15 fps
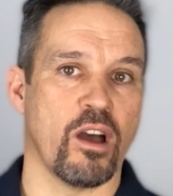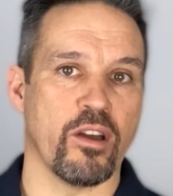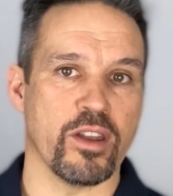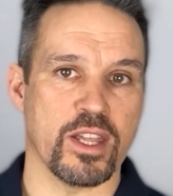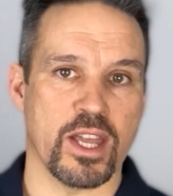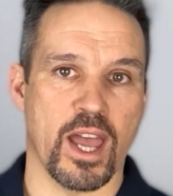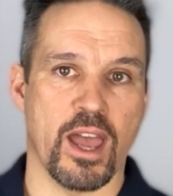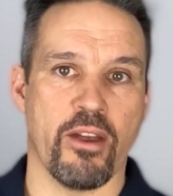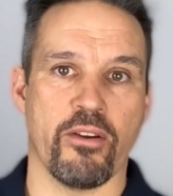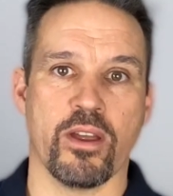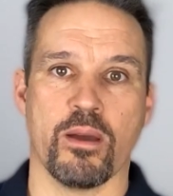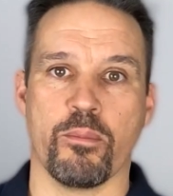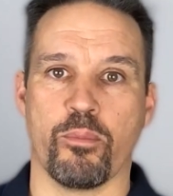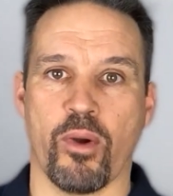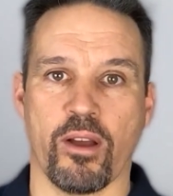dining
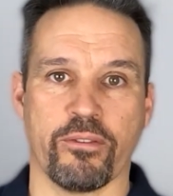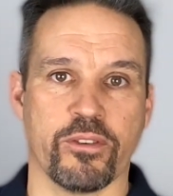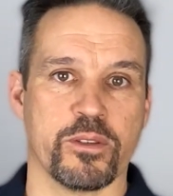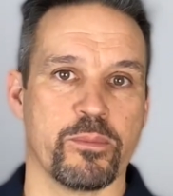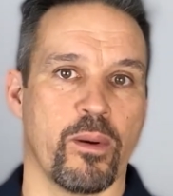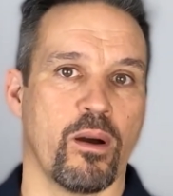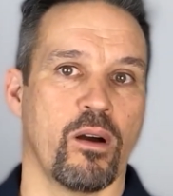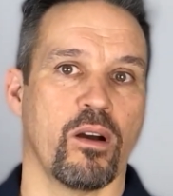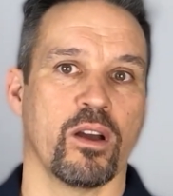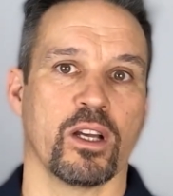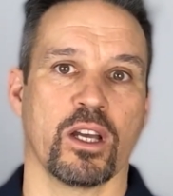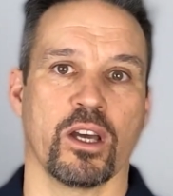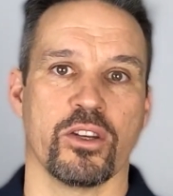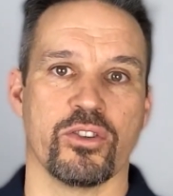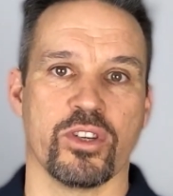area, breakfast bar
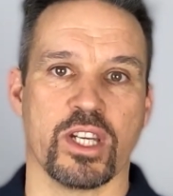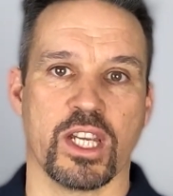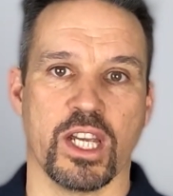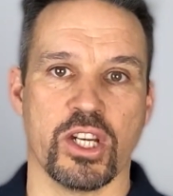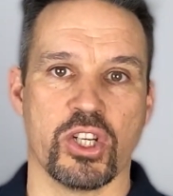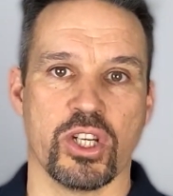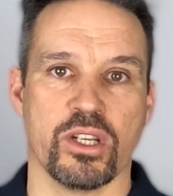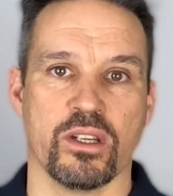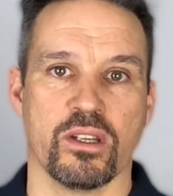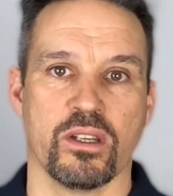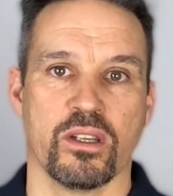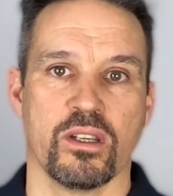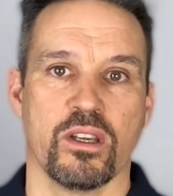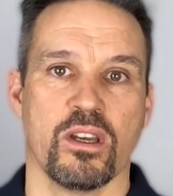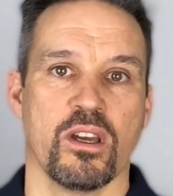and country kitchen,
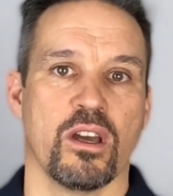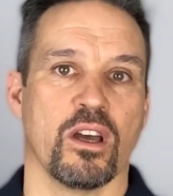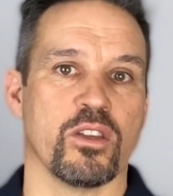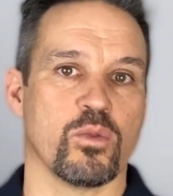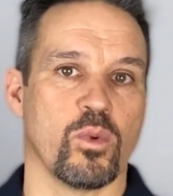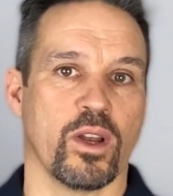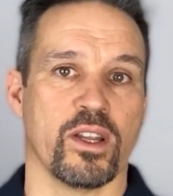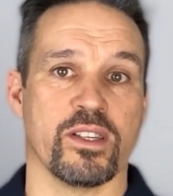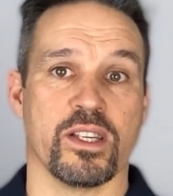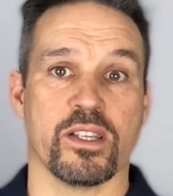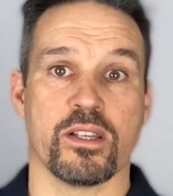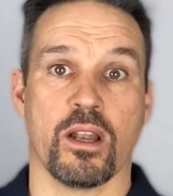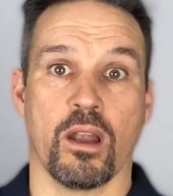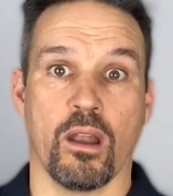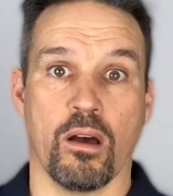as well as
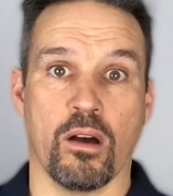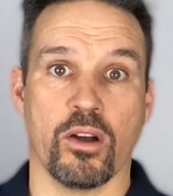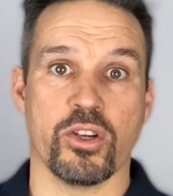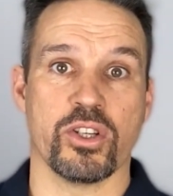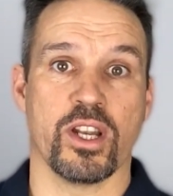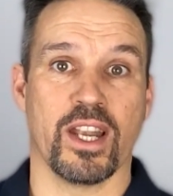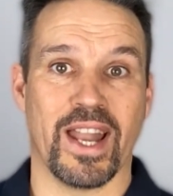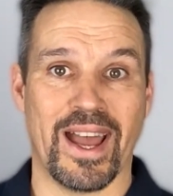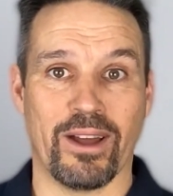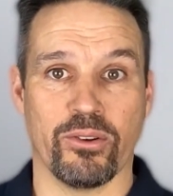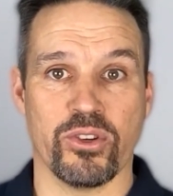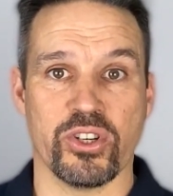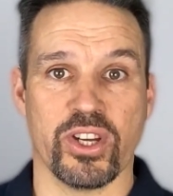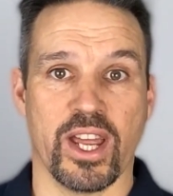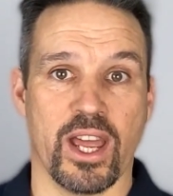its large
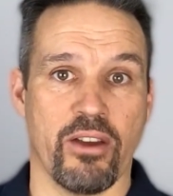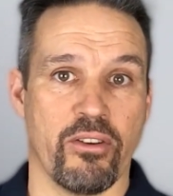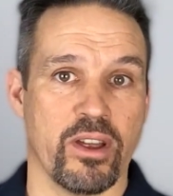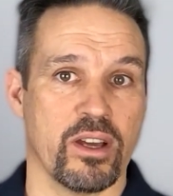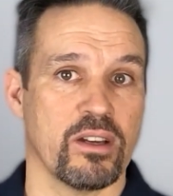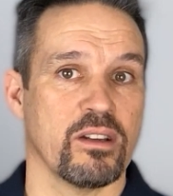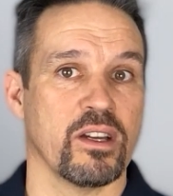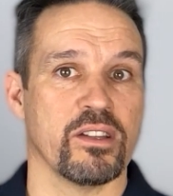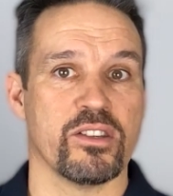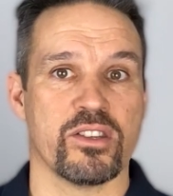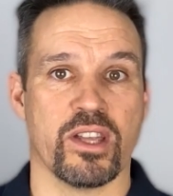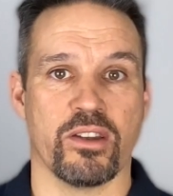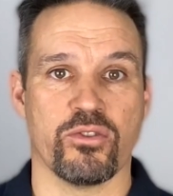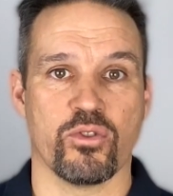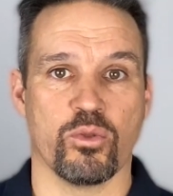lounge area and
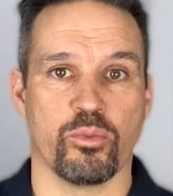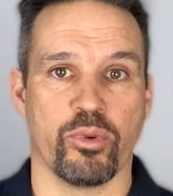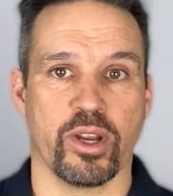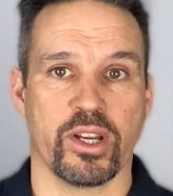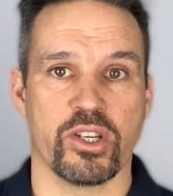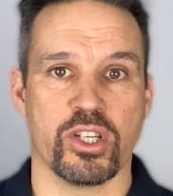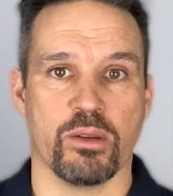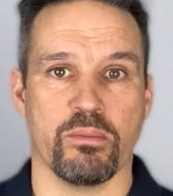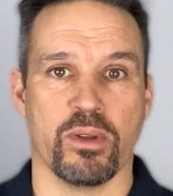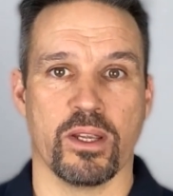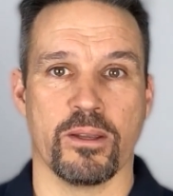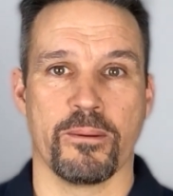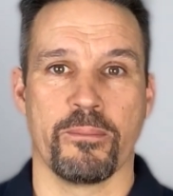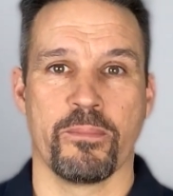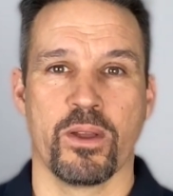central brick chimney,
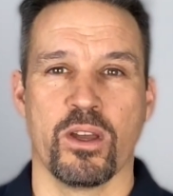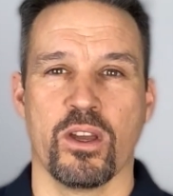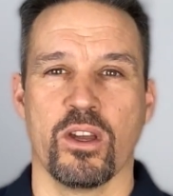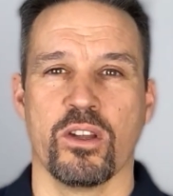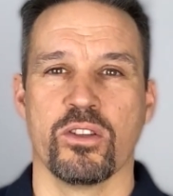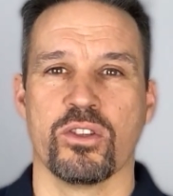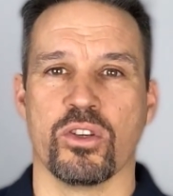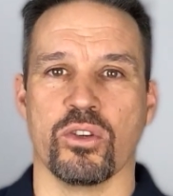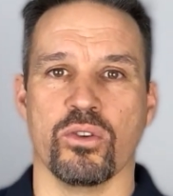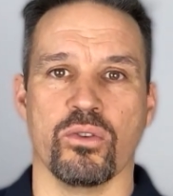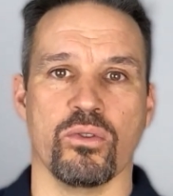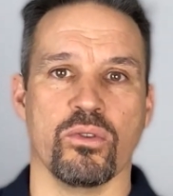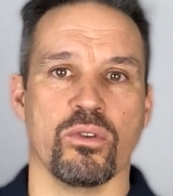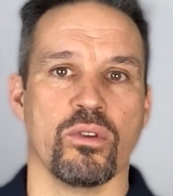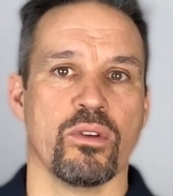
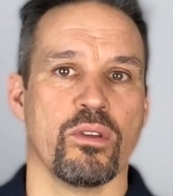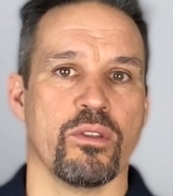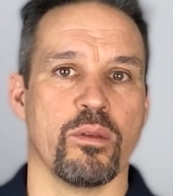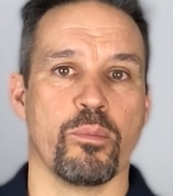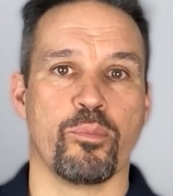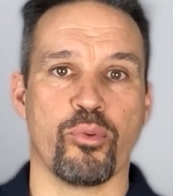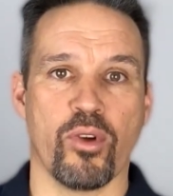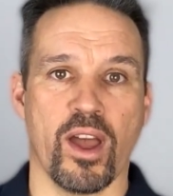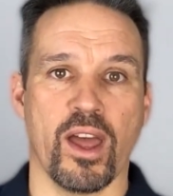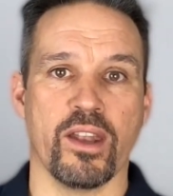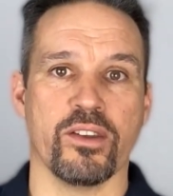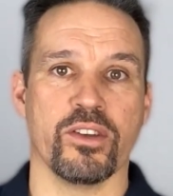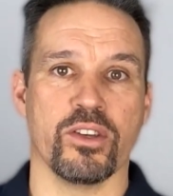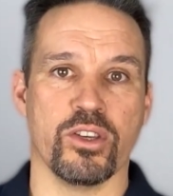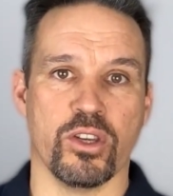to the
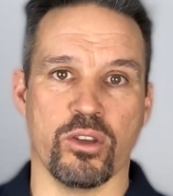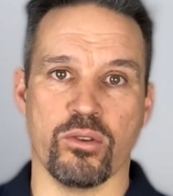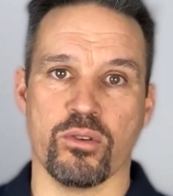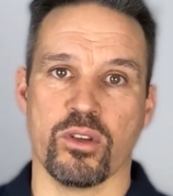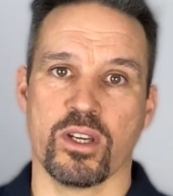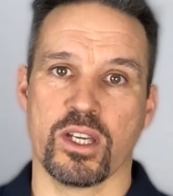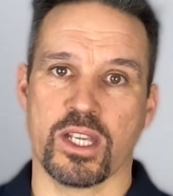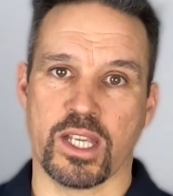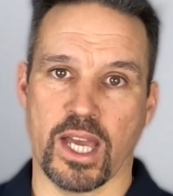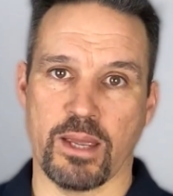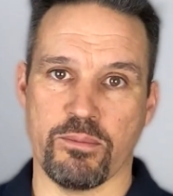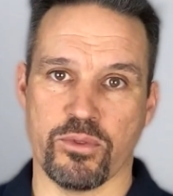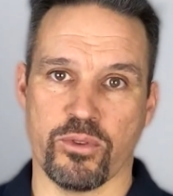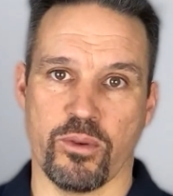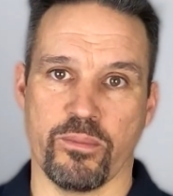brand new
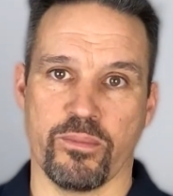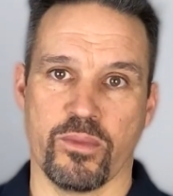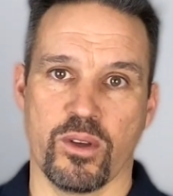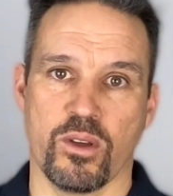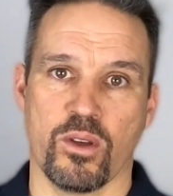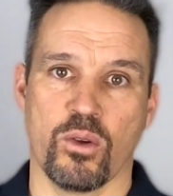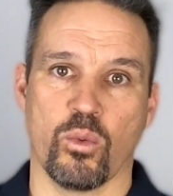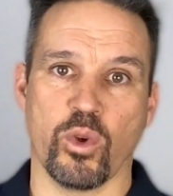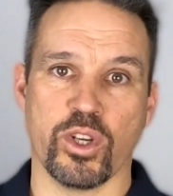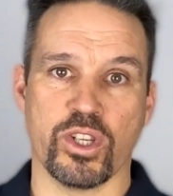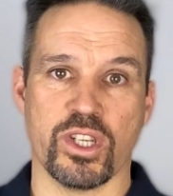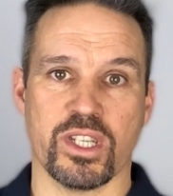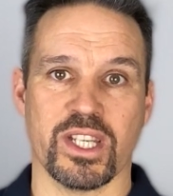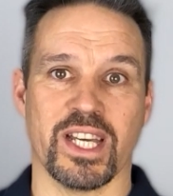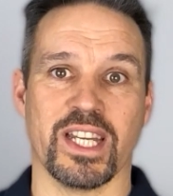games room,
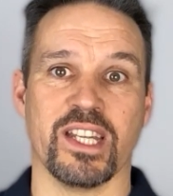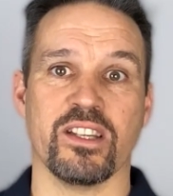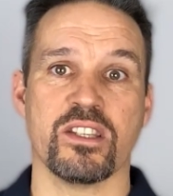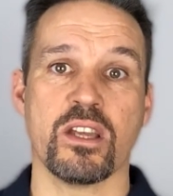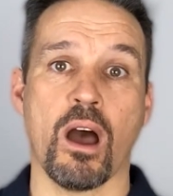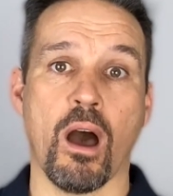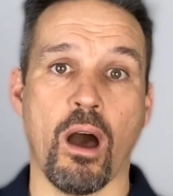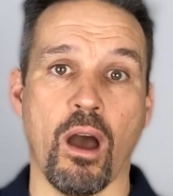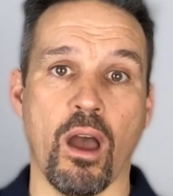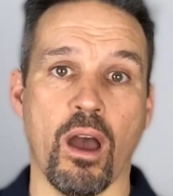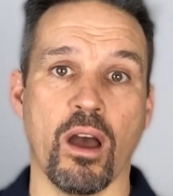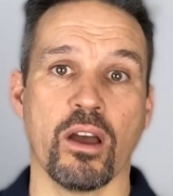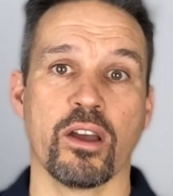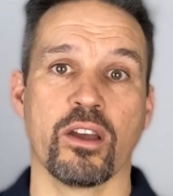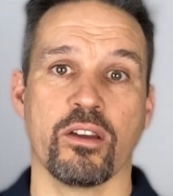which is an
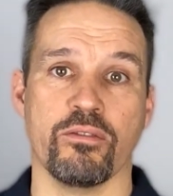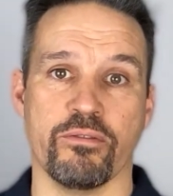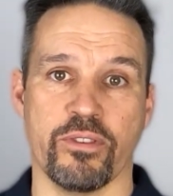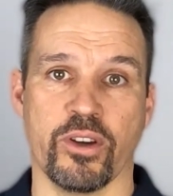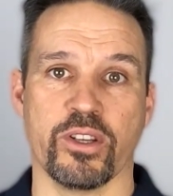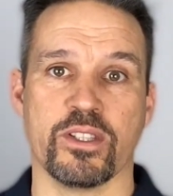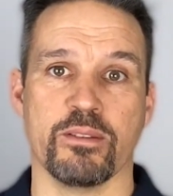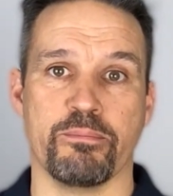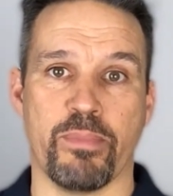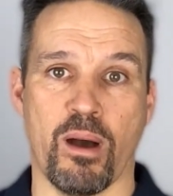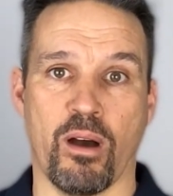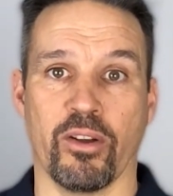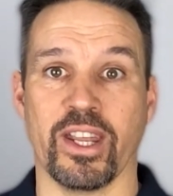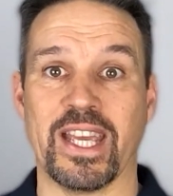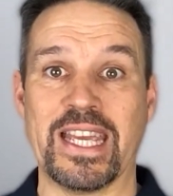entire converted
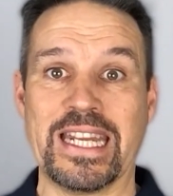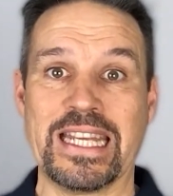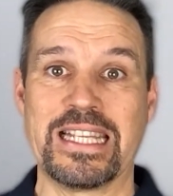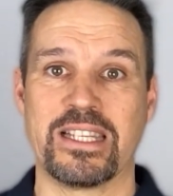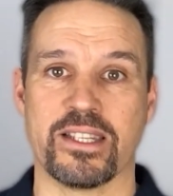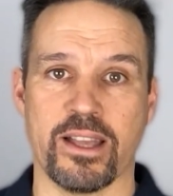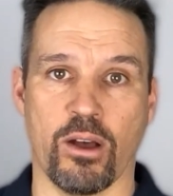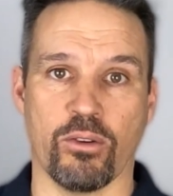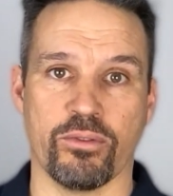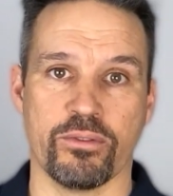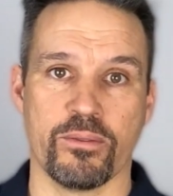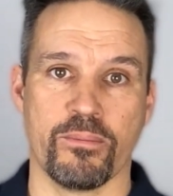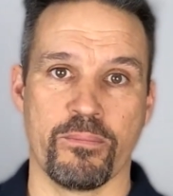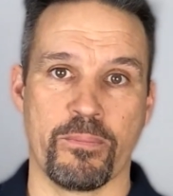barn in itself.